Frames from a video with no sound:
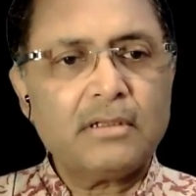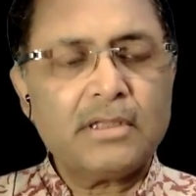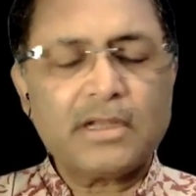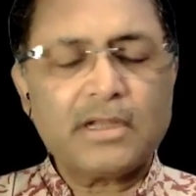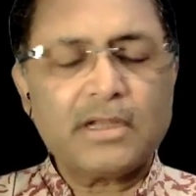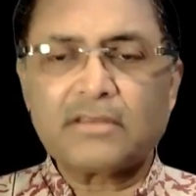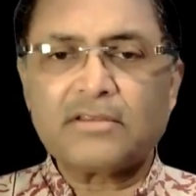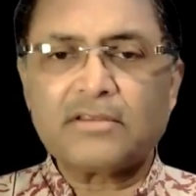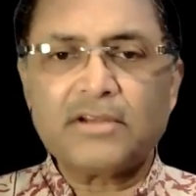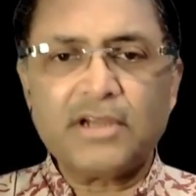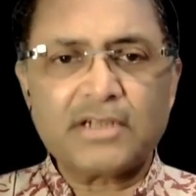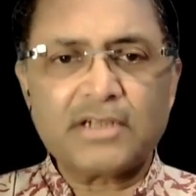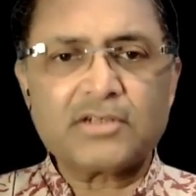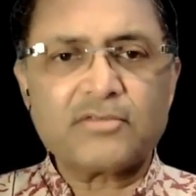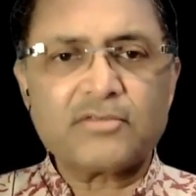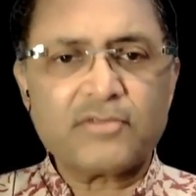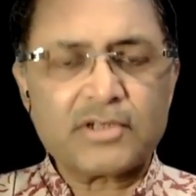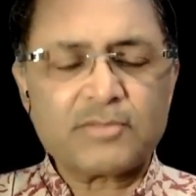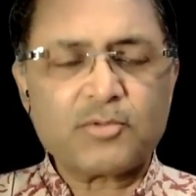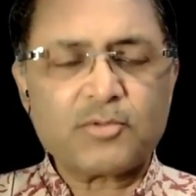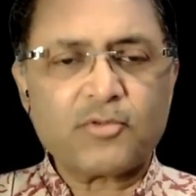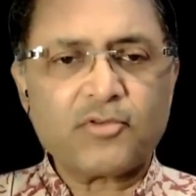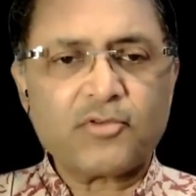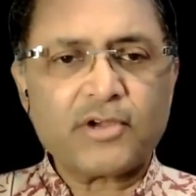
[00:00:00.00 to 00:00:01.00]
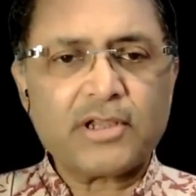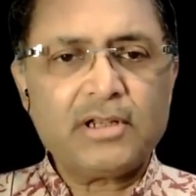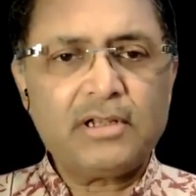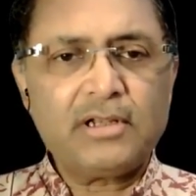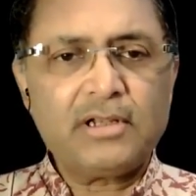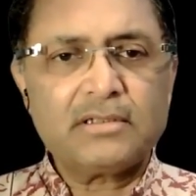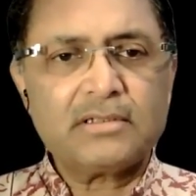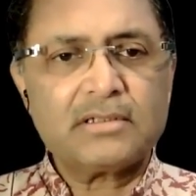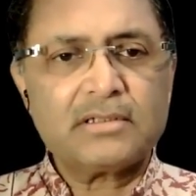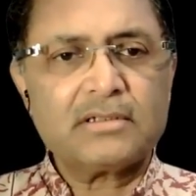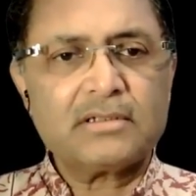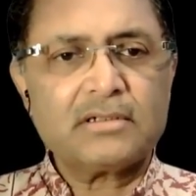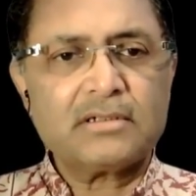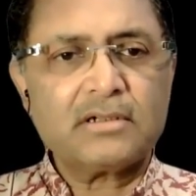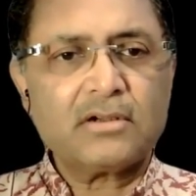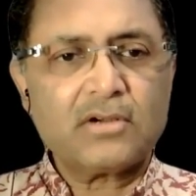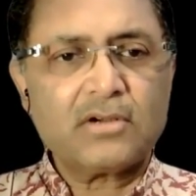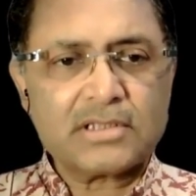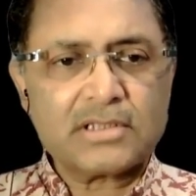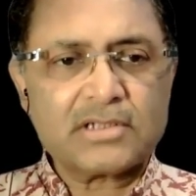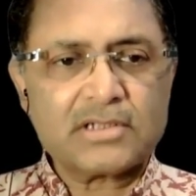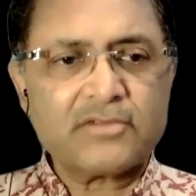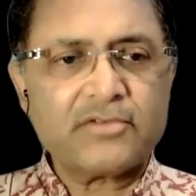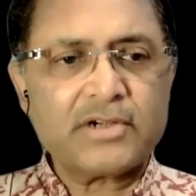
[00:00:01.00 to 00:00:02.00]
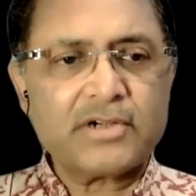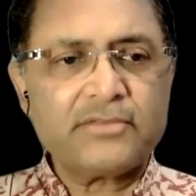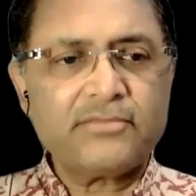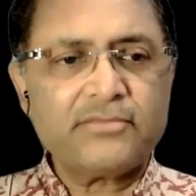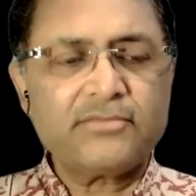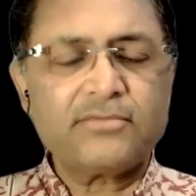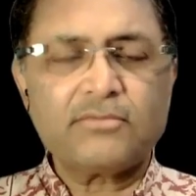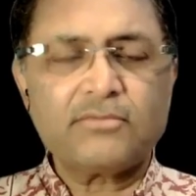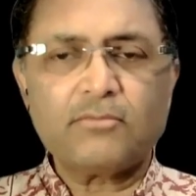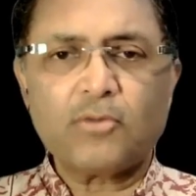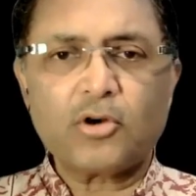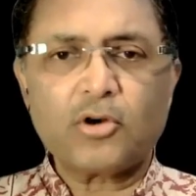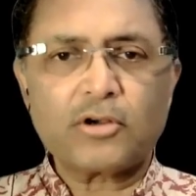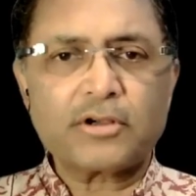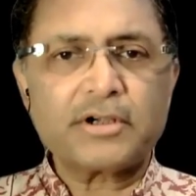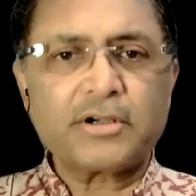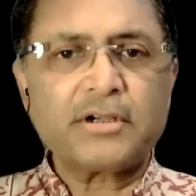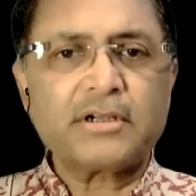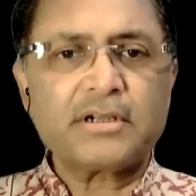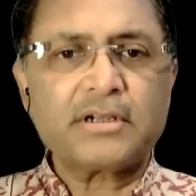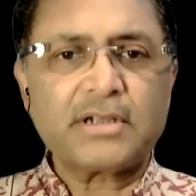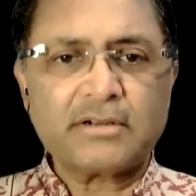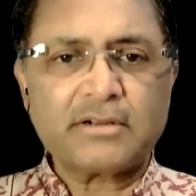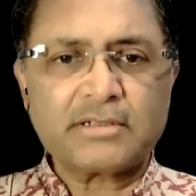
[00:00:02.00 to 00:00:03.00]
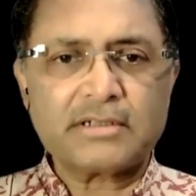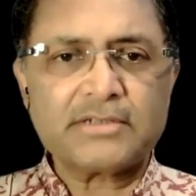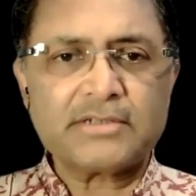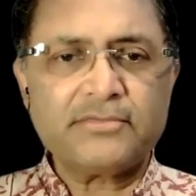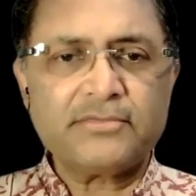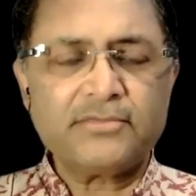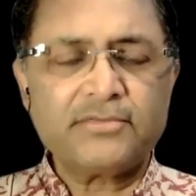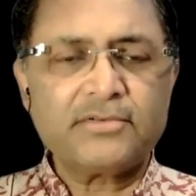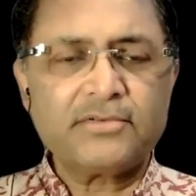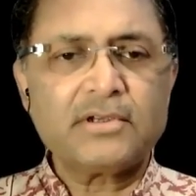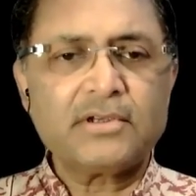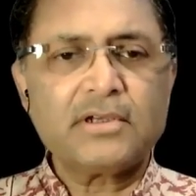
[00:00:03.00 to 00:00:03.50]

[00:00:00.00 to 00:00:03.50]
there are three kinds of risk profile: conservative, moderate, and aggressive.